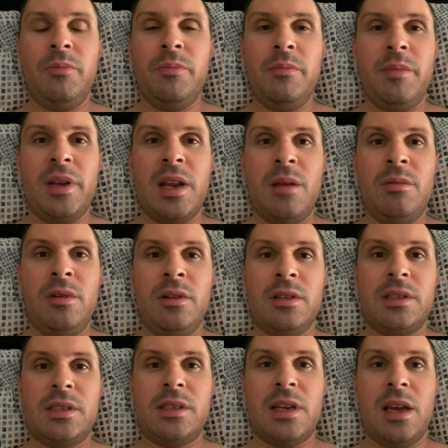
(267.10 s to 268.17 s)
but I'm not
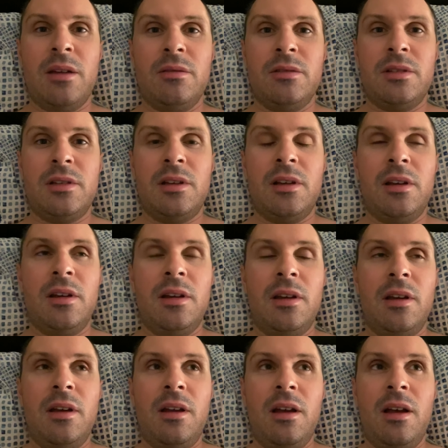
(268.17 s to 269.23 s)
stoned.
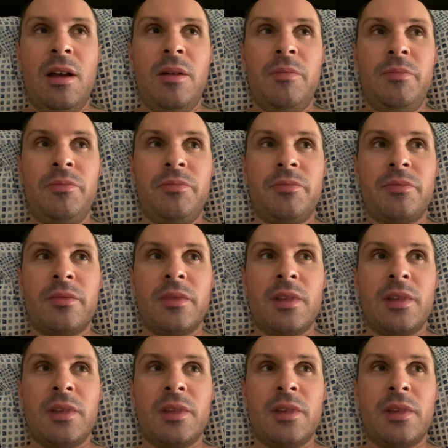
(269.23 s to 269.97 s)
Um,